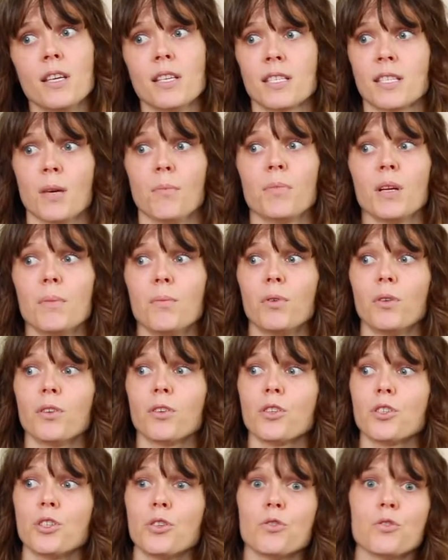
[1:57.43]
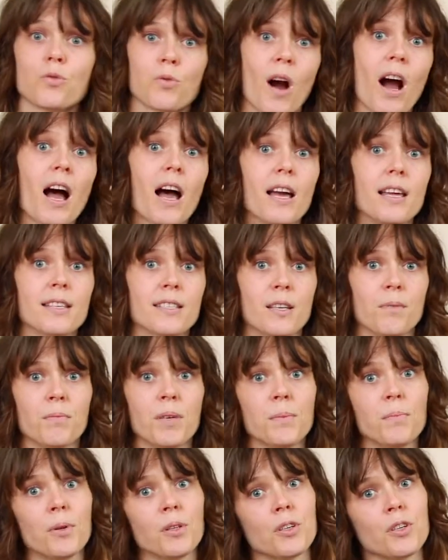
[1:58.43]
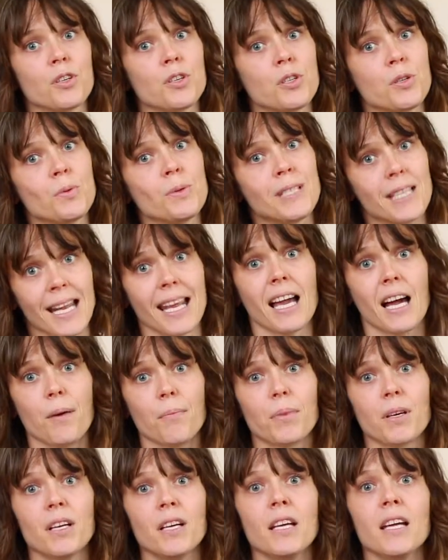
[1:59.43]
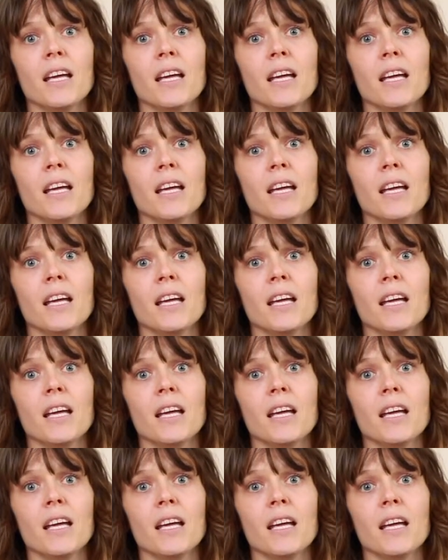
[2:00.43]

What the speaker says: some people are too dry, some people are too damp,